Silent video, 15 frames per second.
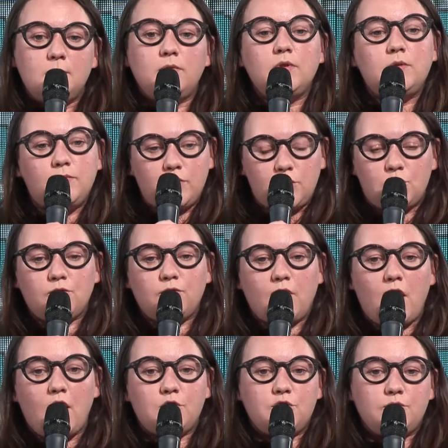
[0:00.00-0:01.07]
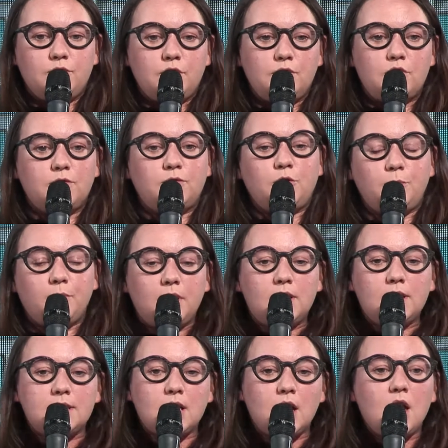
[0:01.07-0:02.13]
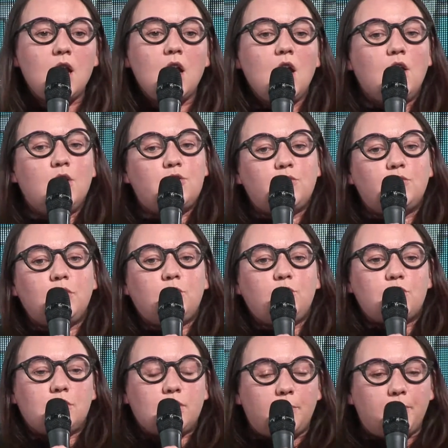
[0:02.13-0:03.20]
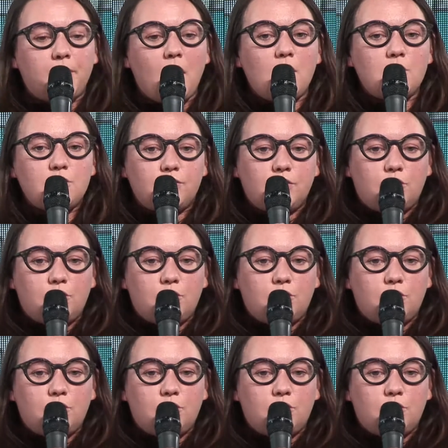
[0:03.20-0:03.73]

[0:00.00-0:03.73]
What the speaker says: because in communication I can see that they are